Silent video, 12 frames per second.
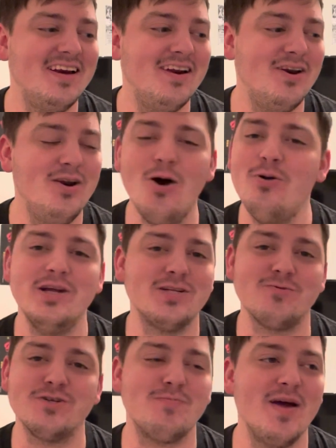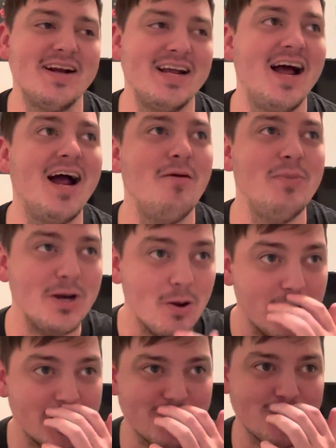no disrespect. I mean, no
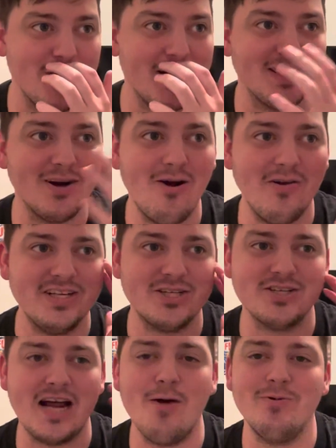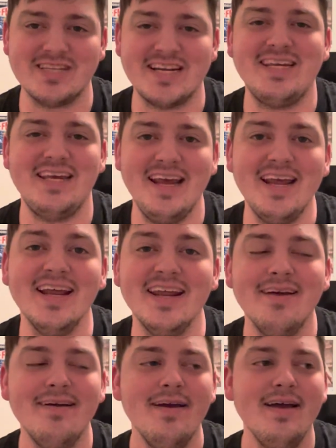disrespect at all. It's just, I was a
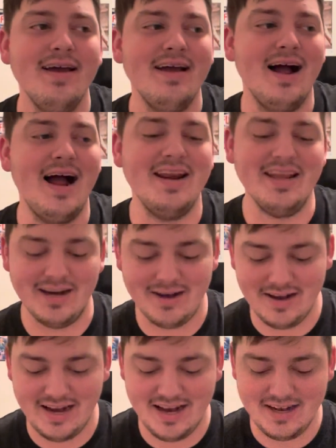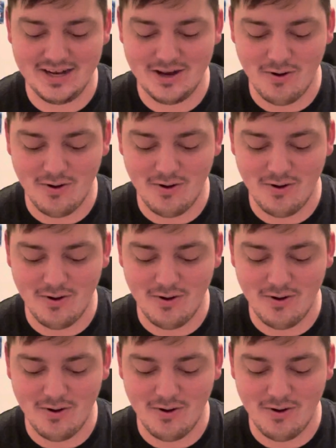kid. I didn't, and you